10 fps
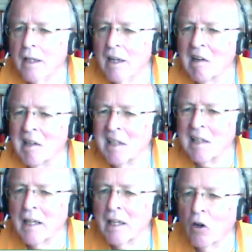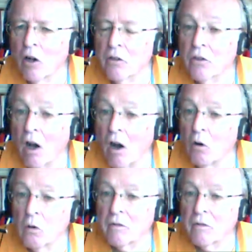clearly, the
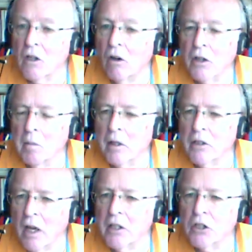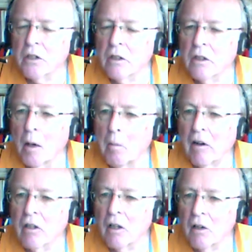whole of the documentation
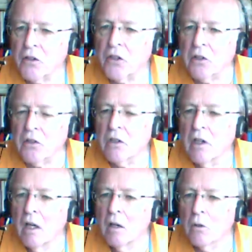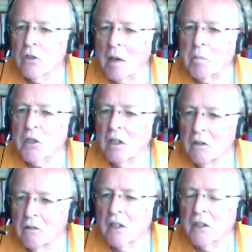about Colossus was
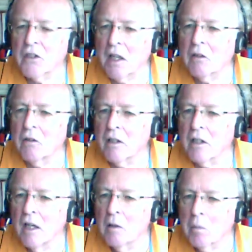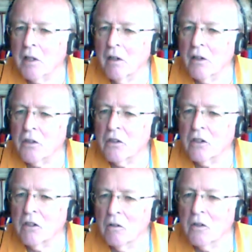absolutely secret mm. because
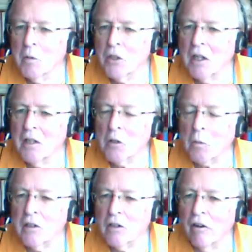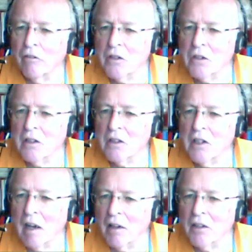two of the machines went off, as is
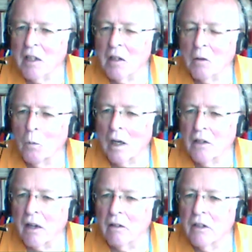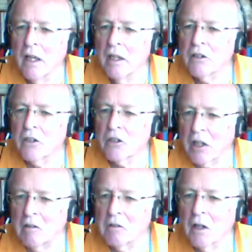now I think well known, to mm.
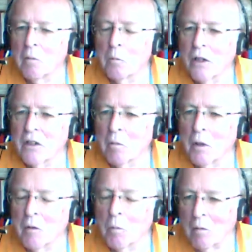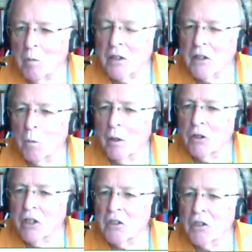Cheltenham with well went to, with
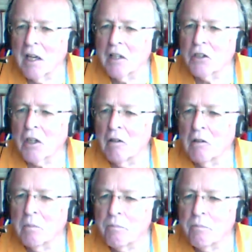GCHQ